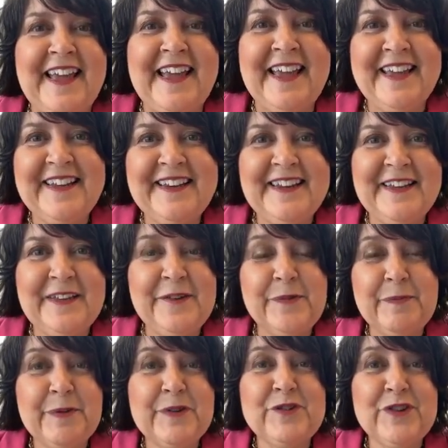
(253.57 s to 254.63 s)
And
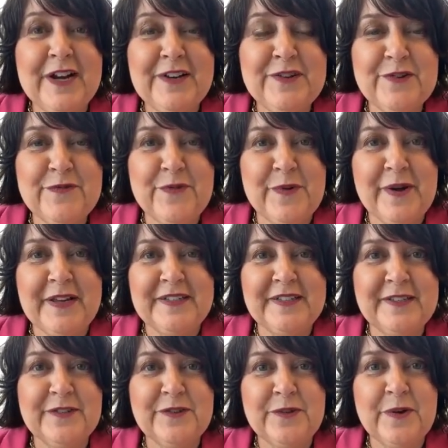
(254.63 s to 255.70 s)
you project your
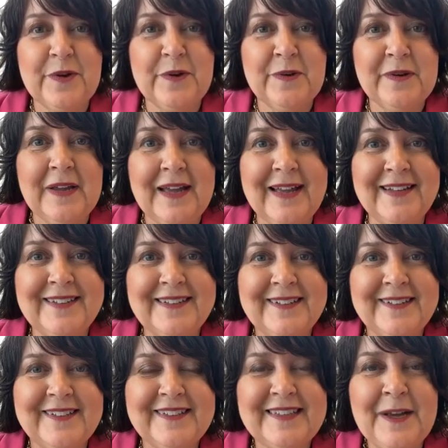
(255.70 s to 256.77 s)
voice so you're not
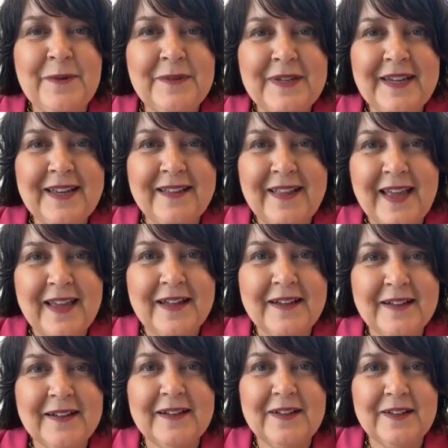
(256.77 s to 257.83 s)
sounding like
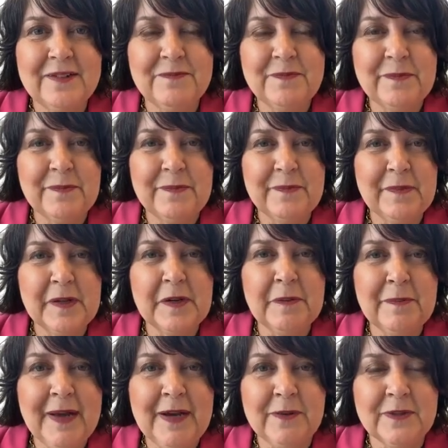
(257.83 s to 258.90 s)
a
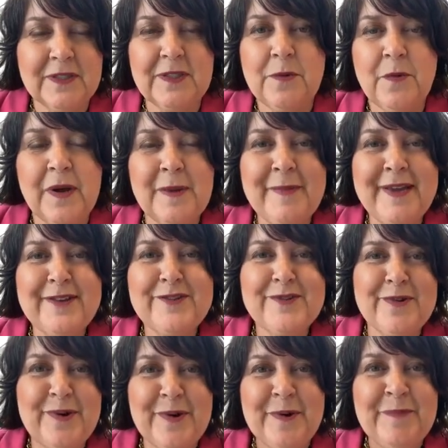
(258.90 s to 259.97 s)
little mouse. You want to make
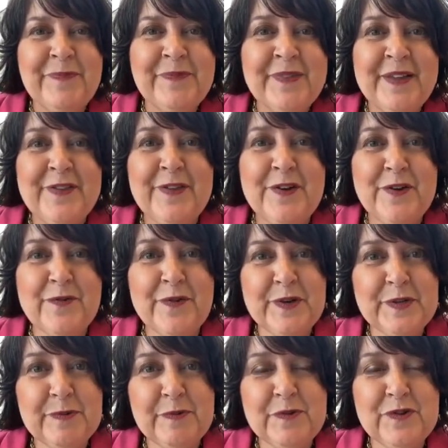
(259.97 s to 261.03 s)
sure that your
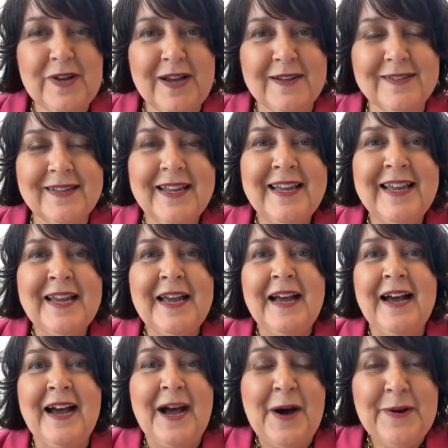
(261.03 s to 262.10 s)
voice projects.
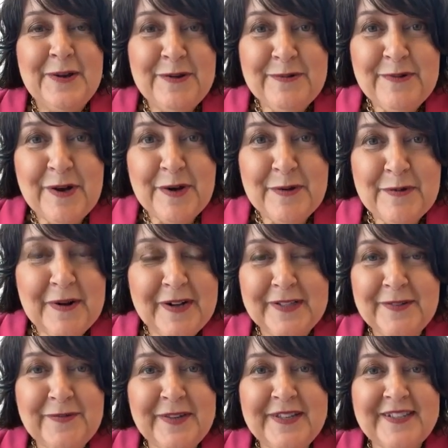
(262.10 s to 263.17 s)
How do you know
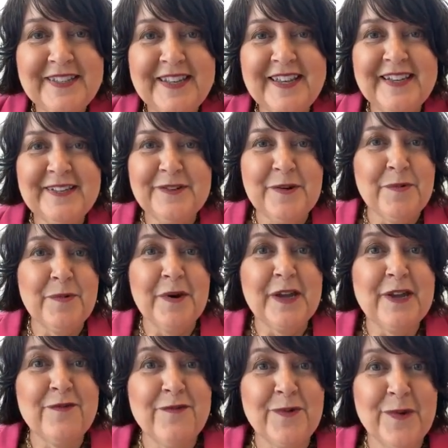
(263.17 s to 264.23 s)
all of these things are
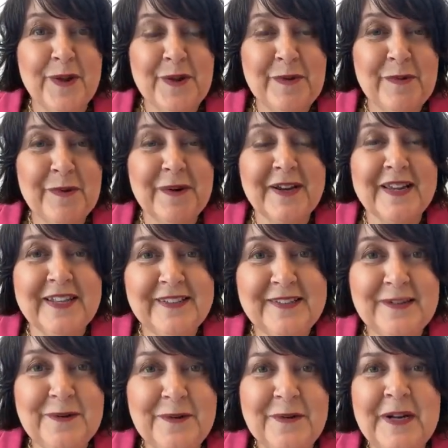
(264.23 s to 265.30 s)
working for you or
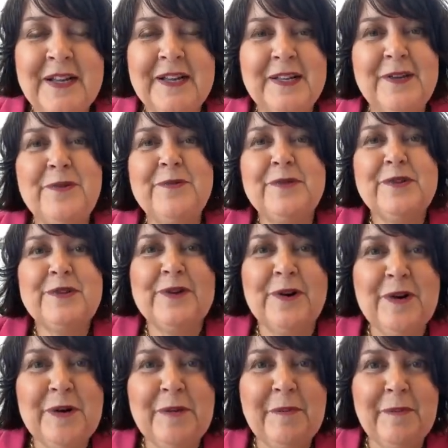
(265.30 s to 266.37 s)
against you? You
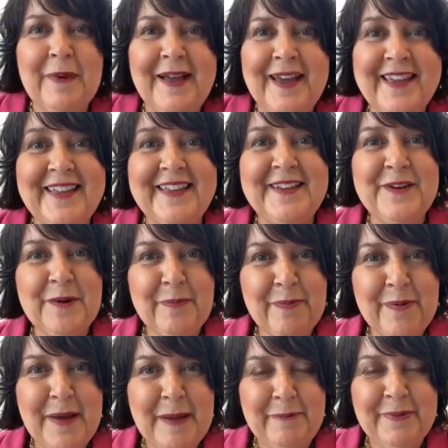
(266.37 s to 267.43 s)
start by, in your
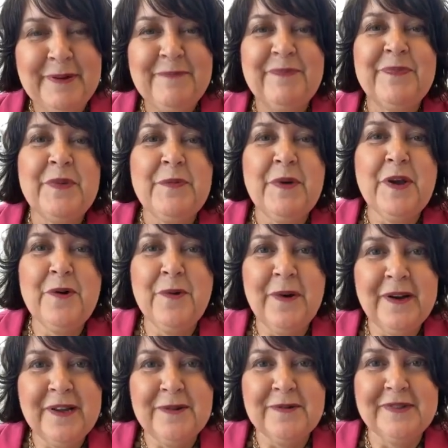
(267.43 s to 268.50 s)
prep,
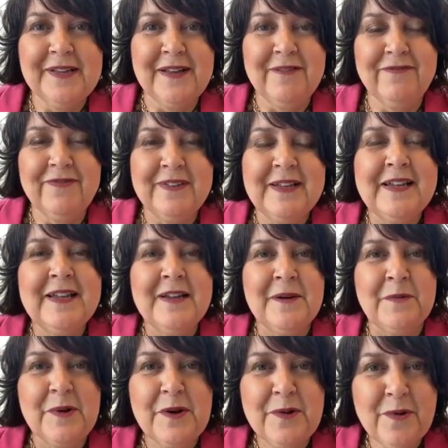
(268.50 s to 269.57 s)
recording yourself.
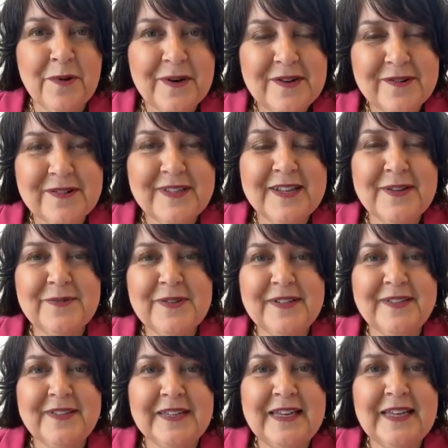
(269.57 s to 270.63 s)
Record yourself to
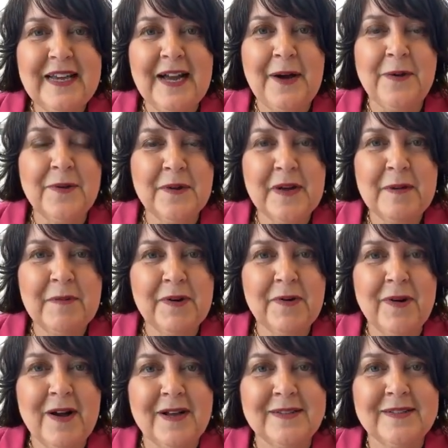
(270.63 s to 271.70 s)
see how you come
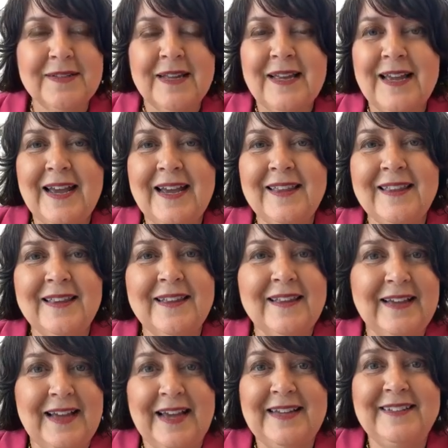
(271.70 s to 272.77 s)
across. And
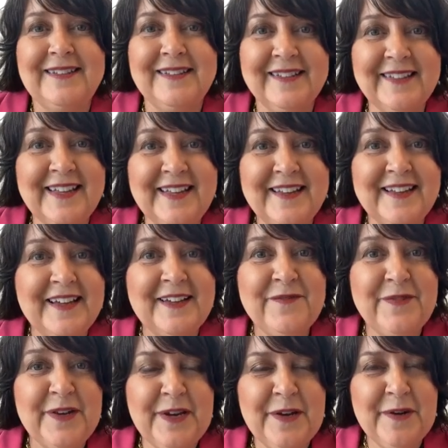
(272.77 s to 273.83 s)
ideally
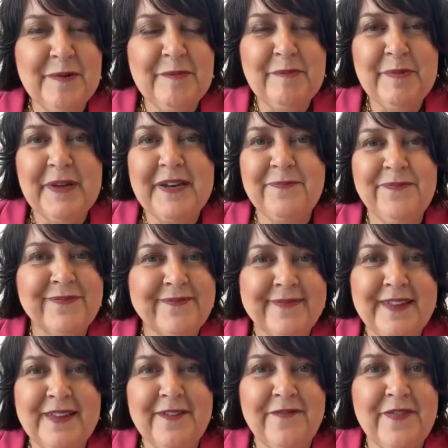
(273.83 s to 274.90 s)
on video, but
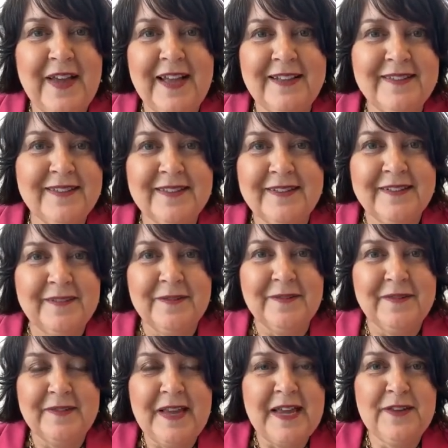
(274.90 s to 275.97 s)
if that
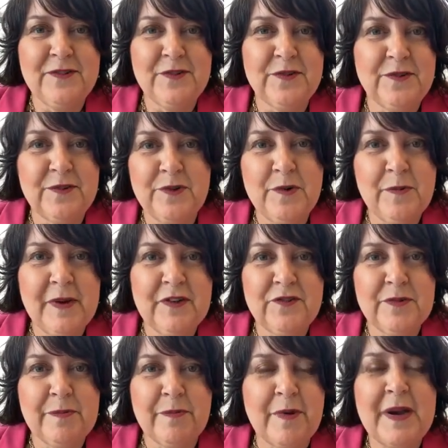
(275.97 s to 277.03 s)
takes too
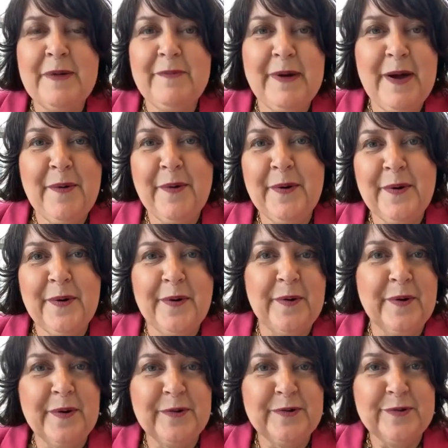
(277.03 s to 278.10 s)
much brain power
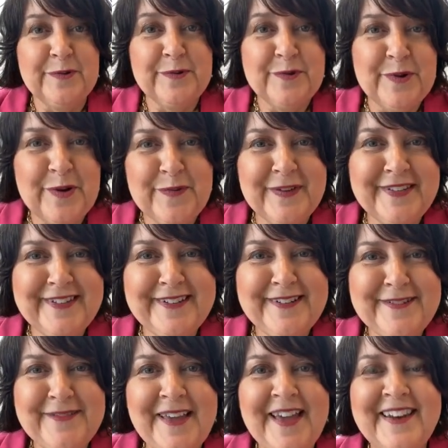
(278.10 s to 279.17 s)
or you're too nervous to
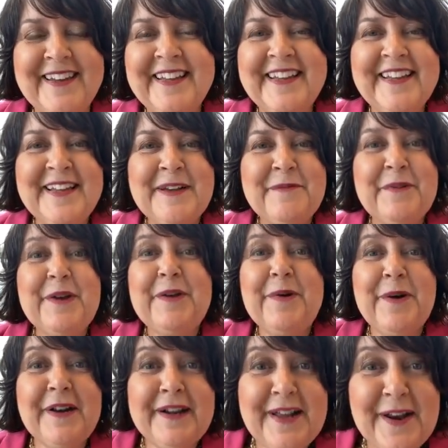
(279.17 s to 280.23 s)
do that,
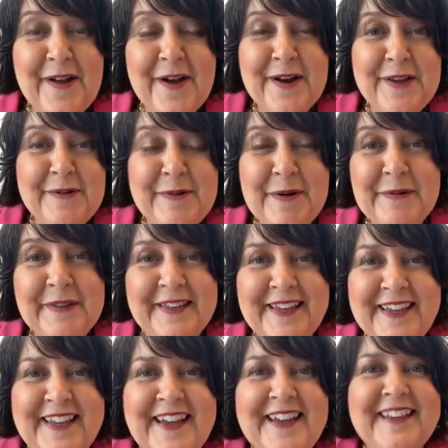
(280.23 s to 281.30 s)
record it on audio
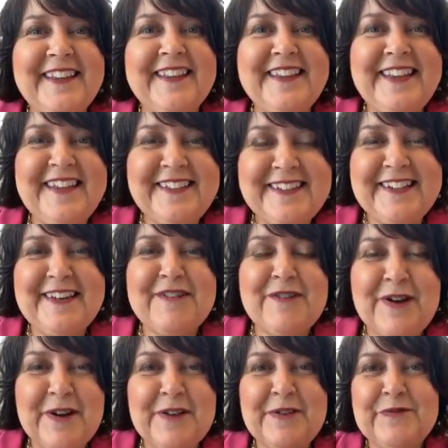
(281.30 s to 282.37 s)
only. At least
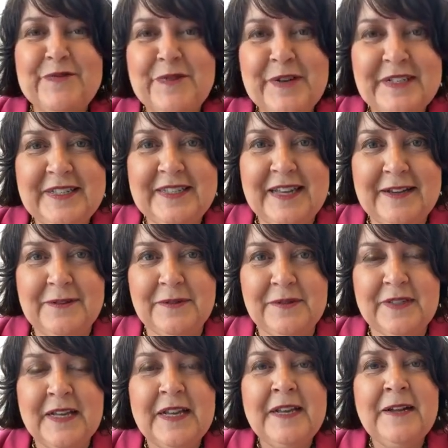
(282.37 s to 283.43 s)
hear how your voice
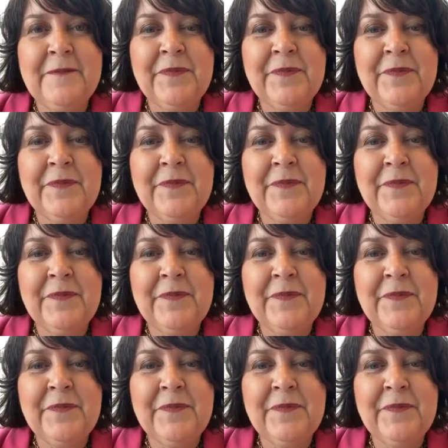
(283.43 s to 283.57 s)
sounds.